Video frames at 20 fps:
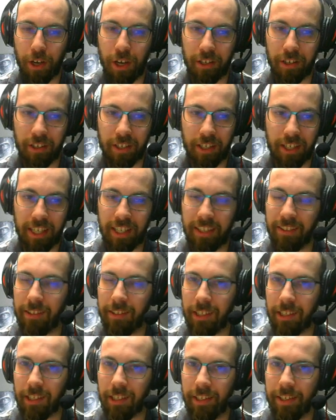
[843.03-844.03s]
could have done
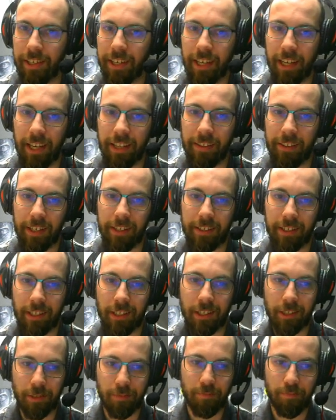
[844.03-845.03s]
in this league. And
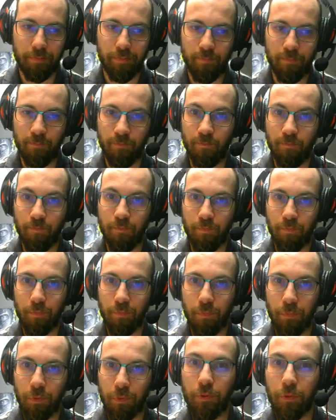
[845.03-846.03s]
that is
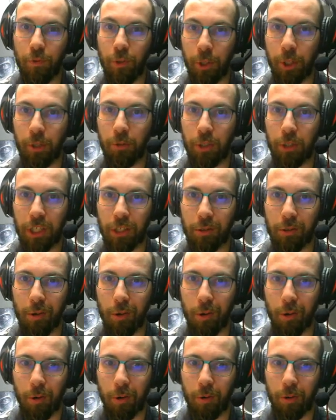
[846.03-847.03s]

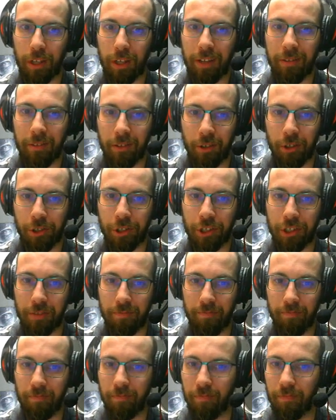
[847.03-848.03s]
using Torkoal and
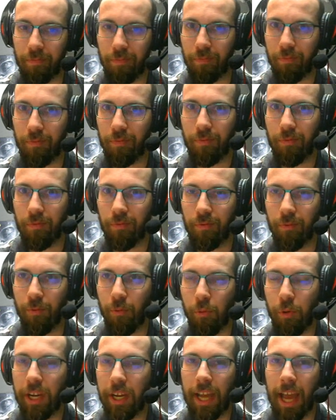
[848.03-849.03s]
just
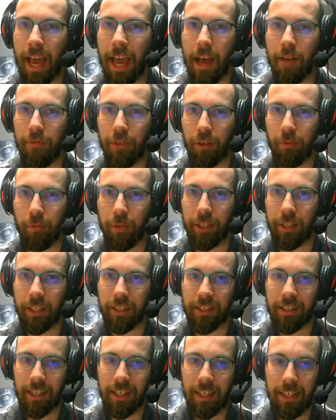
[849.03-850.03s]
wreak
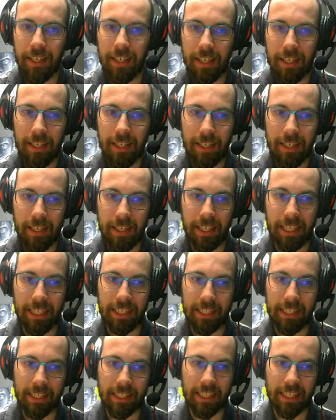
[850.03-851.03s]
havoc with it
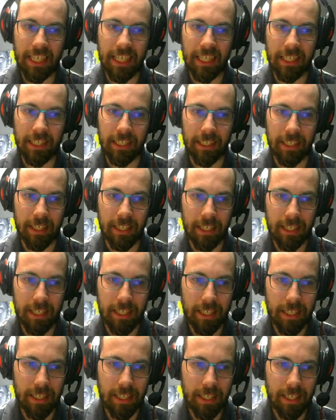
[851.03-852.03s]
in this season.